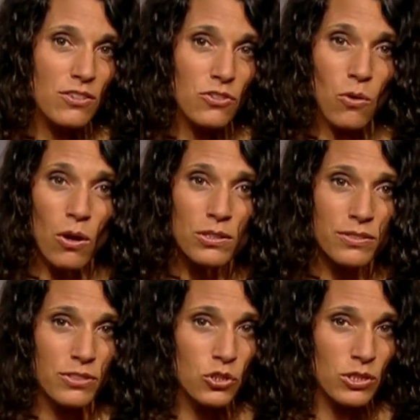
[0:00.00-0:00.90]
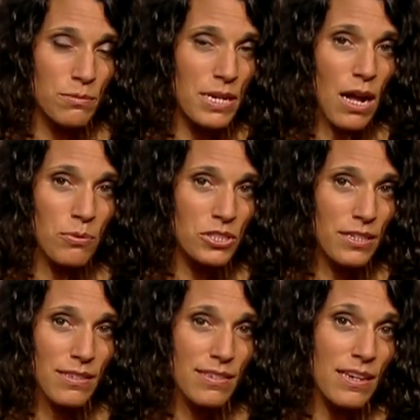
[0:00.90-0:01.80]
There's all different treatment
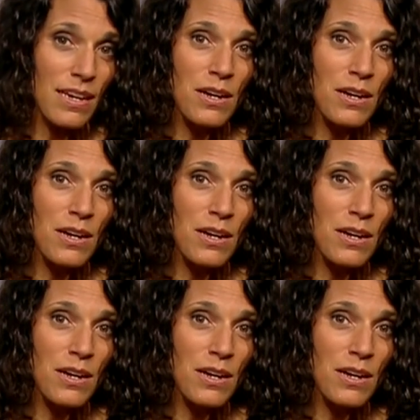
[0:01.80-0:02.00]
options.